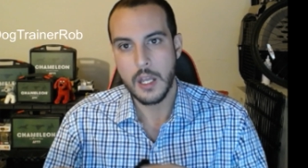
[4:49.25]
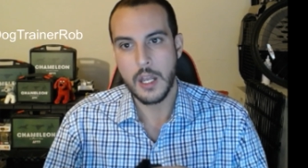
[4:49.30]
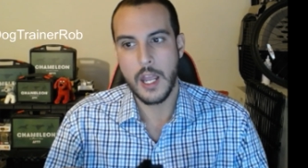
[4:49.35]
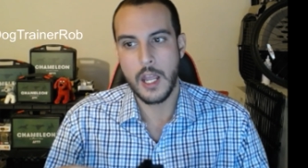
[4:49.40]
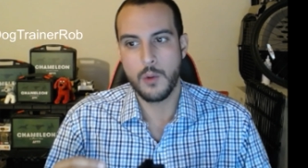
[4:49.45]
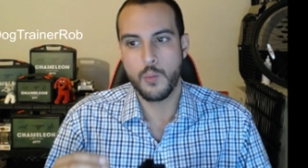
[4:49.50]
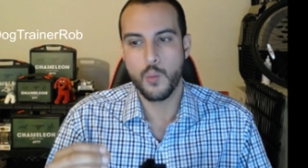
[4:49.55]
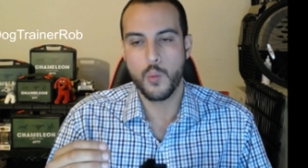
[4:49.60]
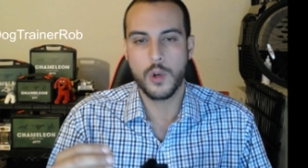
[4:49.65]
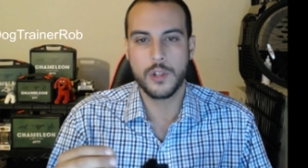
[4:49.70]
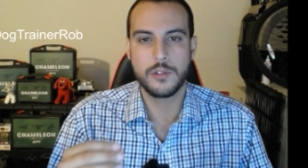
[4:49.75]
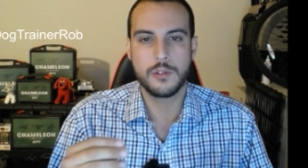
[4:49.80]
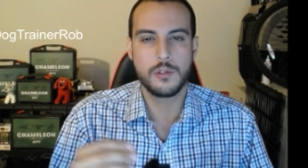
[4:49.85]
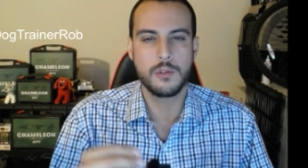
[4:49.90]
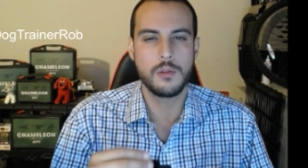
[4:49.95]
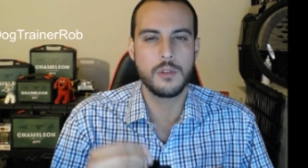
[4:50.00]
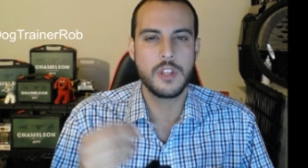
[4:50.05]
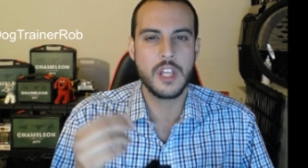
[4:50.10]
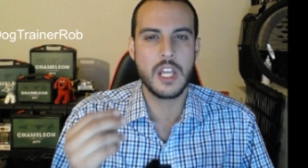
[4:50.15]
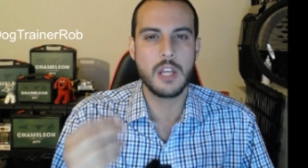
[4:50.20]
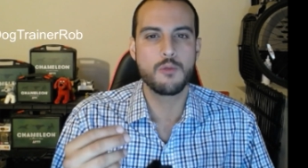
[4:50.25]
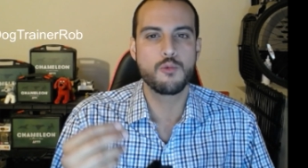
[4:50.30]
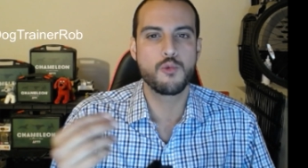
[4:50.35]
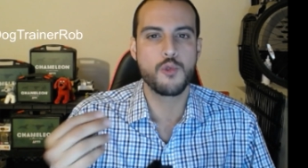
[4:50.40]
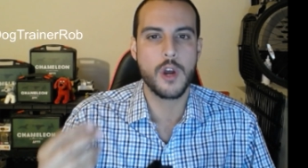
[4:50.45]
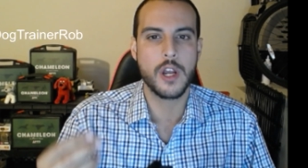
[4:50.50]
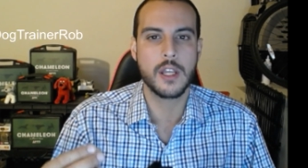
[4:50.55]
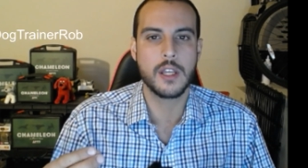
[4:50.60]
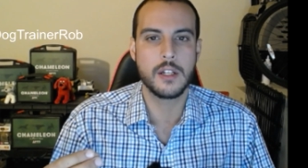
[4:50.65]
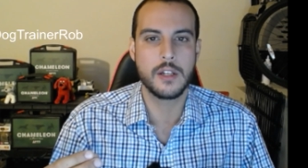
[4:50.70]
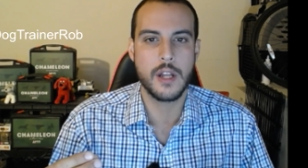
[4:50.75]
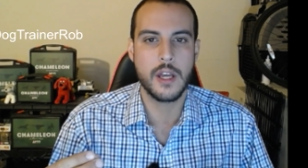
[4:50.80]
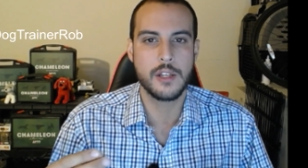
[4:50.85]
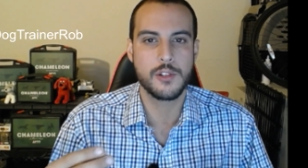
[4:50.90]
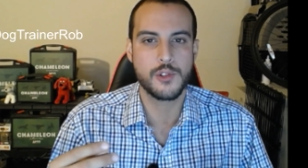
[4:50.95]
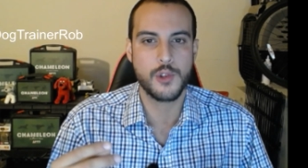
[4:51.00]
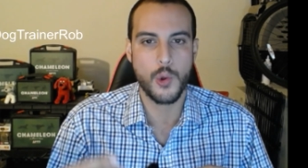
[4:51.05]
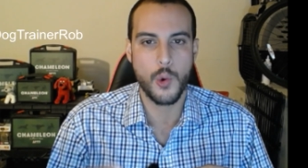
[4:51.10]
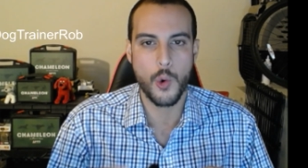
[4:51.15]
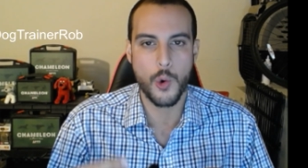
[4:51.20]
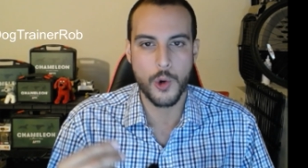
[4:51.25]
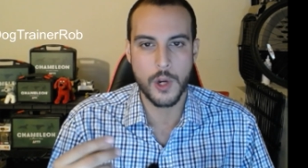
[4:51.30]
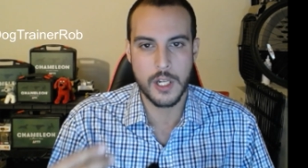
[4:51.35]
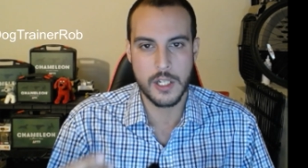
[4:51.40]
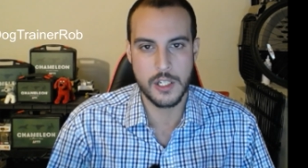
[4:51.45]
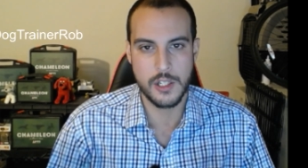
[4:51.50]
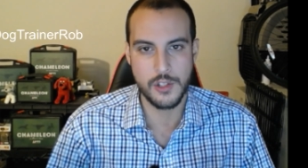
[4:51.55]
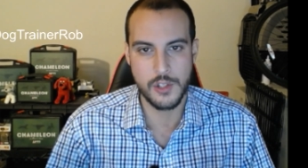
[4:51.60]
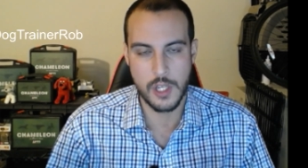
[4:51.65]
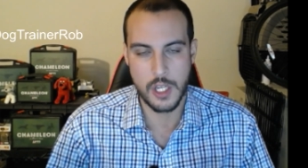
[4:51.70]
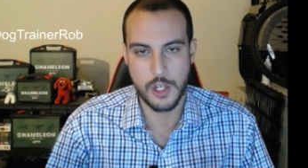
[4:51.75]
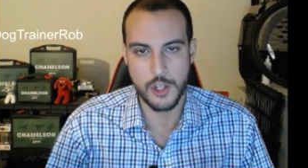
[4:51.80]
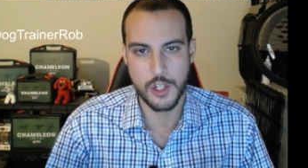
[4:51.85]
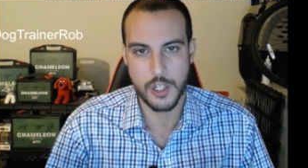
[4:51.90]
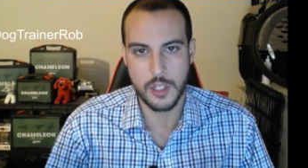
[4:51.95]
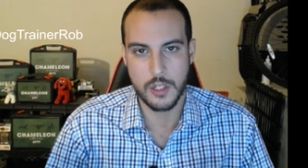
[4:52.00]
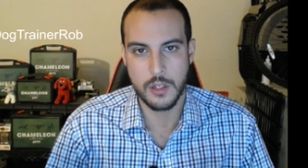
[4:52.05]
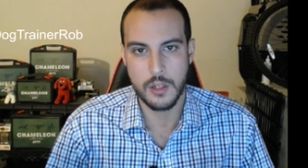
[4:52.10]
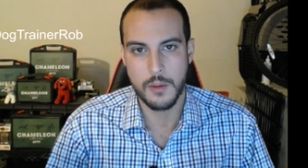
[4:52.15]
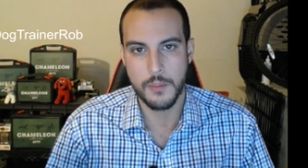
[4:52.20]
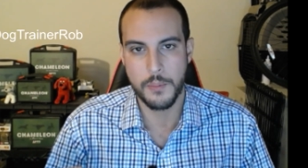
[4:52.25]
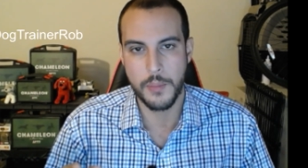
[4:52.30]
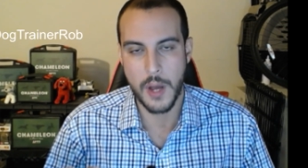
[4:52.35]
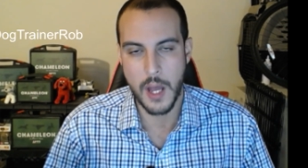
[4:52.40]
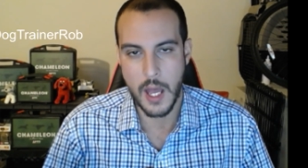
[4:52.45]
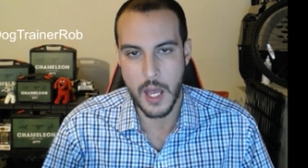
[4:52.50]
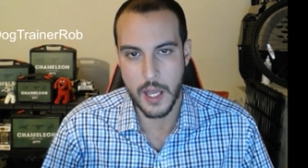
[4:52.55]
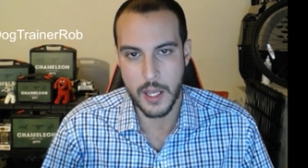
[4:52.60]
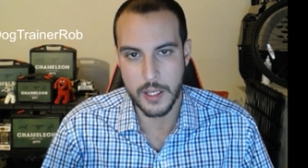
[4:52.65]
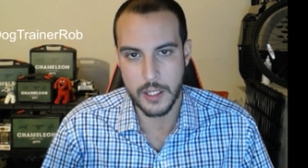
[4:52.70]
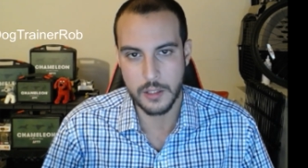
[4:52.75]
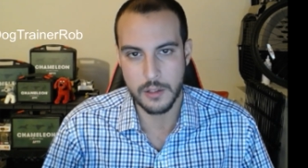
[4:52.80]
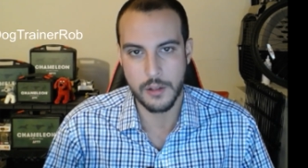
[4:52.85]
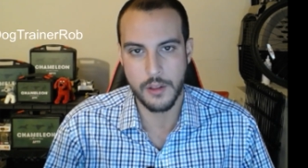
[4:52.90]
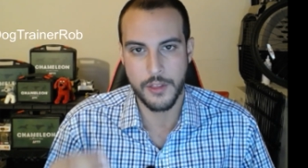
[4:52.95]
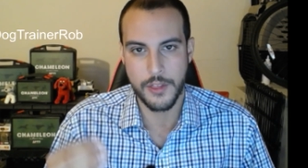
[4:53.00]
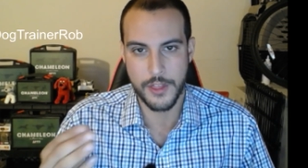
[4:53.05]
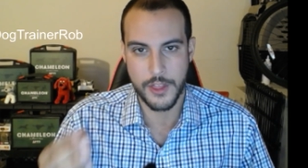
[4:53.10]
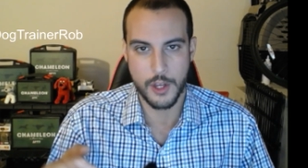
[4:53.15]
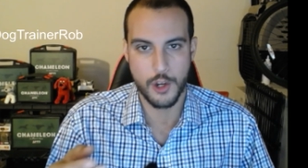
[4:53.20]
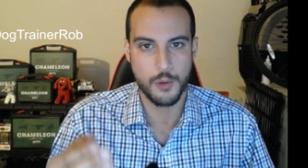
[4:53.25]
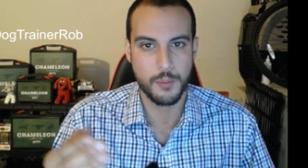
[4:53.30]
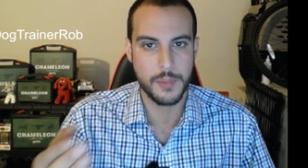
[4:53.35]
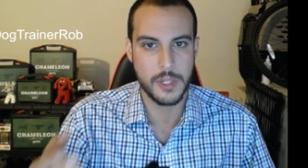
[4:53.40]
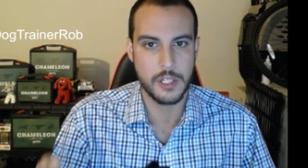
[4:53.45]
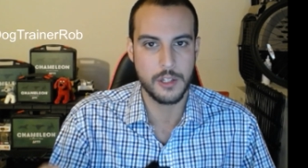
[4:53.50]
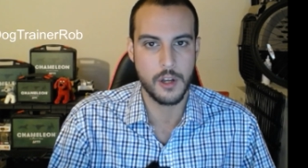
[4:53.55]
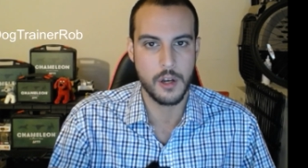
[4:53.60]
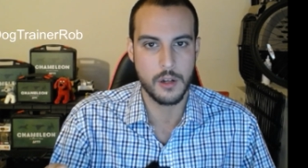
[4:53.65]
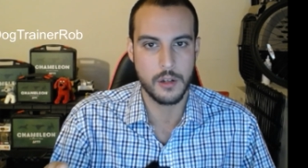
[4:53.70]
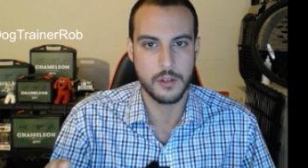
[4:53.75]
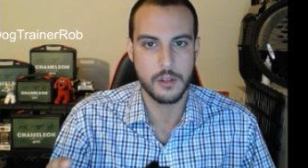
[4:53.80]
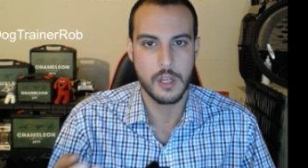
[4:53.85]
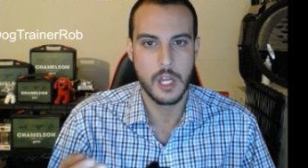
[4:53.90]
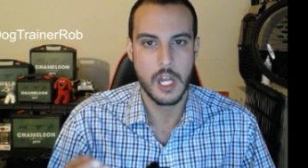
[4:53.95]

and what do they recognize the organization behind the therapy dog.